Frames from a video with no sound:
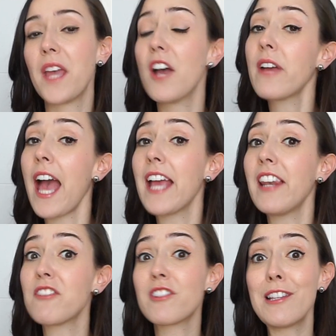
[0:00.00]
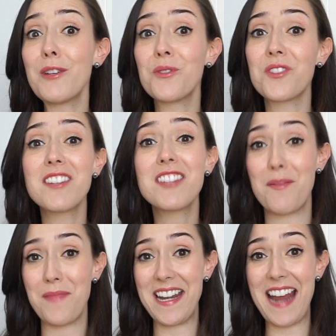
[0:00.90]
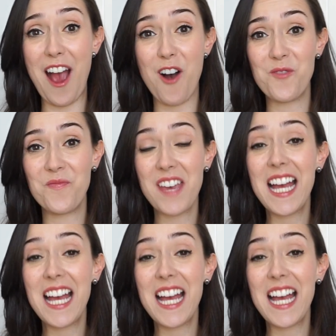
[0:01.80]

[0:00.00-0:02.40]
okay, let's lose the dummy now.